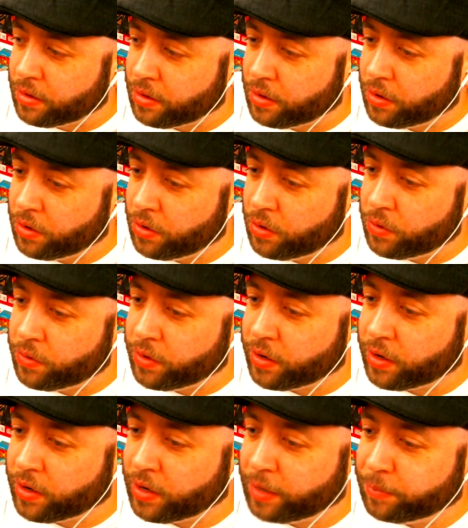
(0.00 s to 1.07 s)
Oh, they're
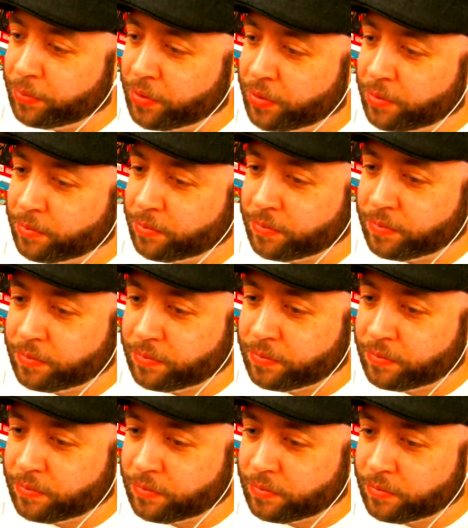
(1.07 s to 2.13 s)
gonna like put him.
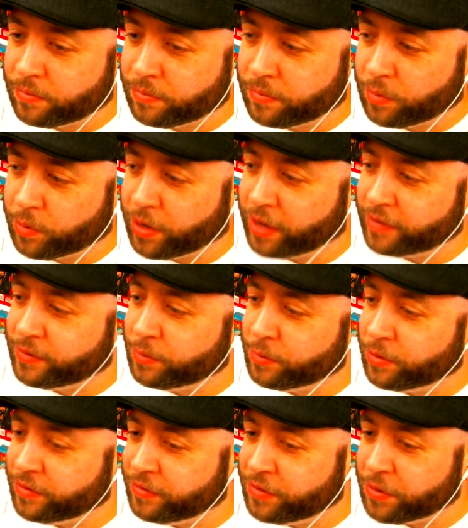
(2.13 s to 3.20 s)
Okay, I see what
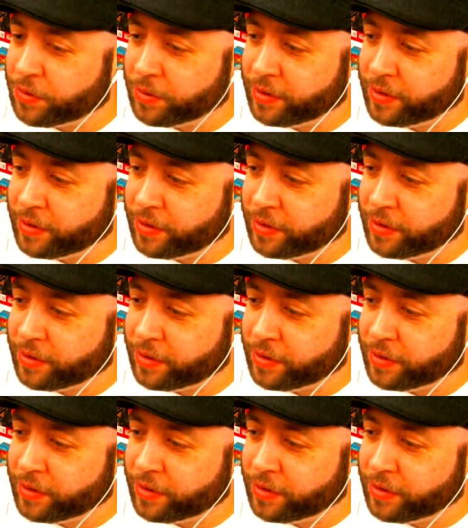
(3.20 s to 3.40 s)
he's doing.